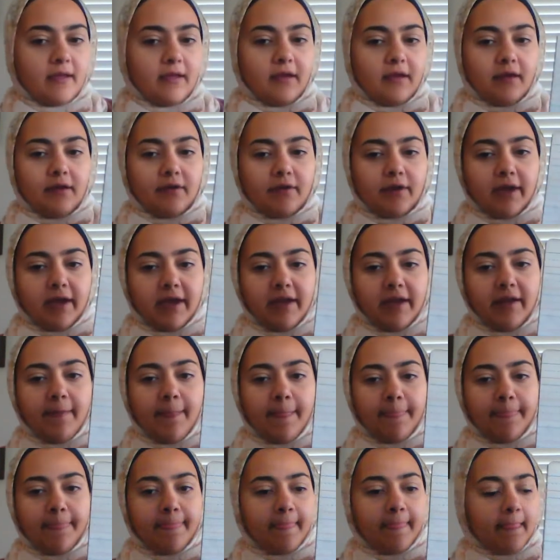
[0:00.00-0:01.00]
Okay?
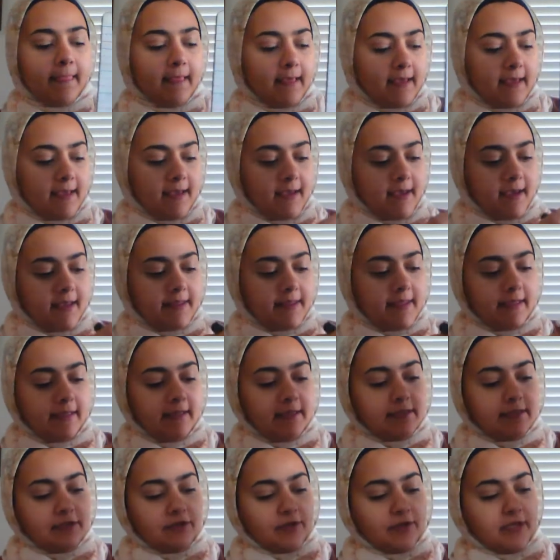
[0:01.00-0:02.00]
And then let's
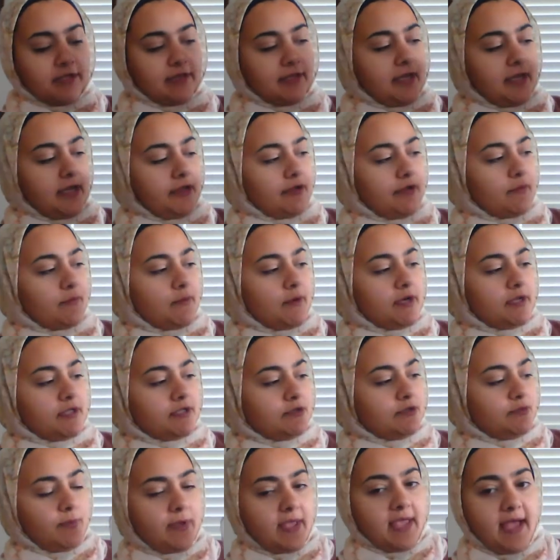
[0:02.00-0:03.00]
look at the other words.
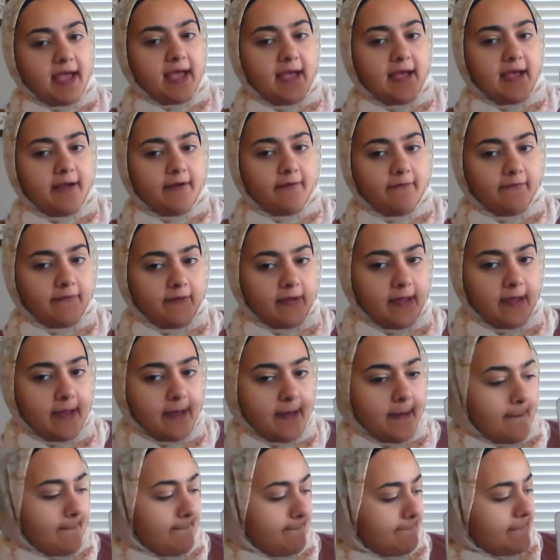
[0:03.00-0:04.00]
We have
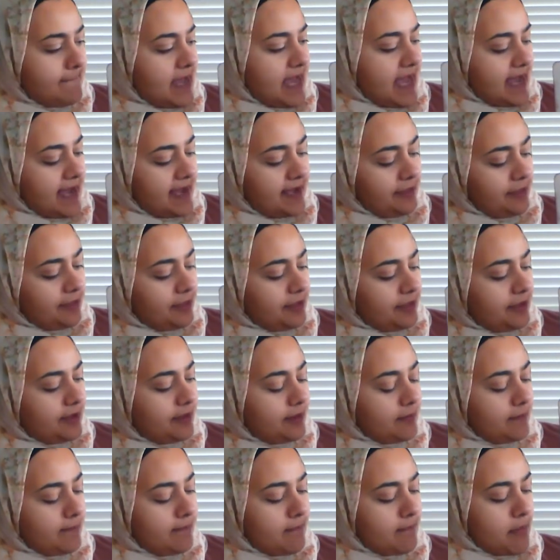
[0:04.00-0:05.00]
math,
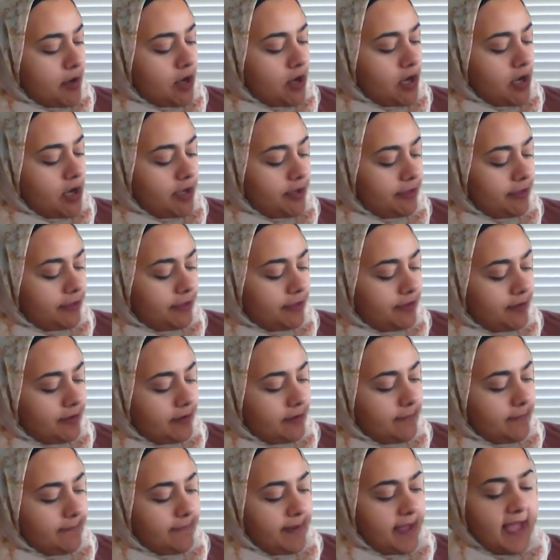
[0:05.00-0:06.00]
moth,
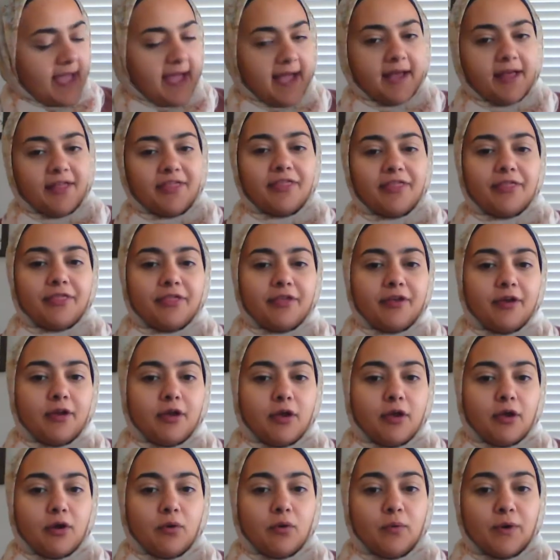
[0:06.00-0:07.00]
path.
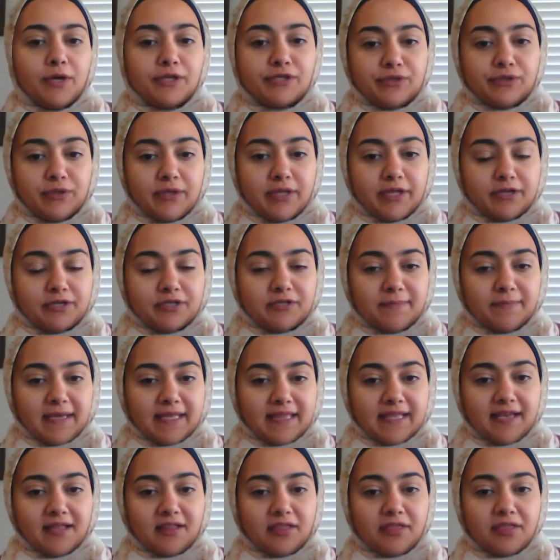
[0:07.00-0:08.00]
What two letters make
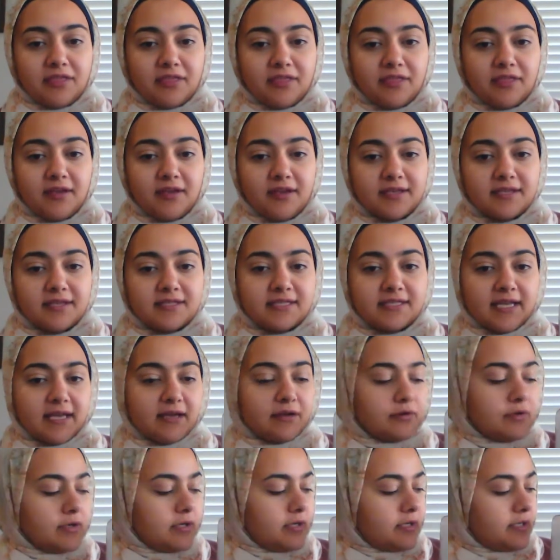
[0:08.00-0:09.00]
that
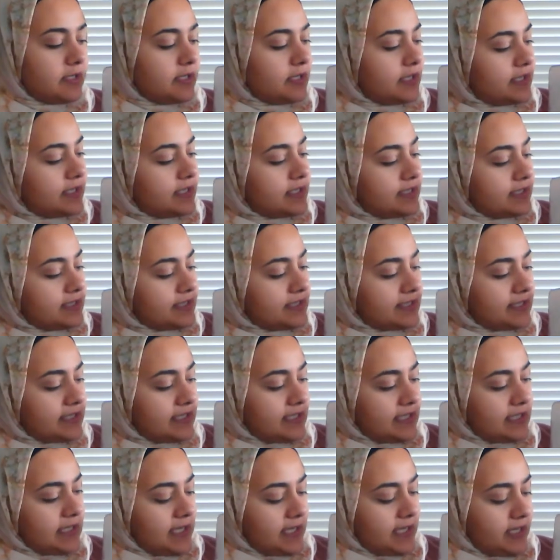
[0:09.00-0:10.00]
sound? T and
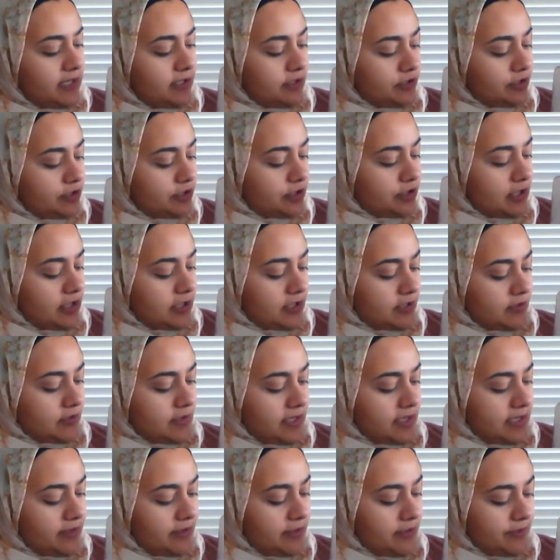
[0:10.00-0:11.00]
H. Underline
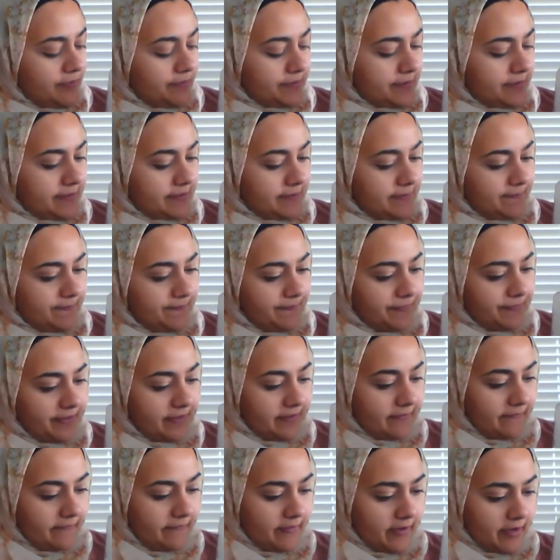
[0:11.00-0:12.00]
those.
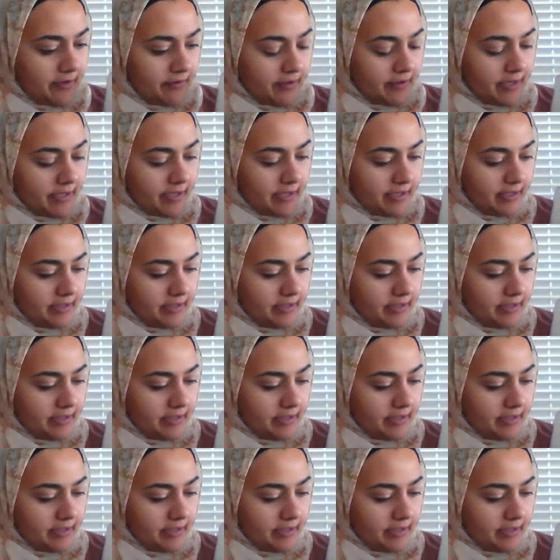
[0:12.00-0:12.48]
Very good.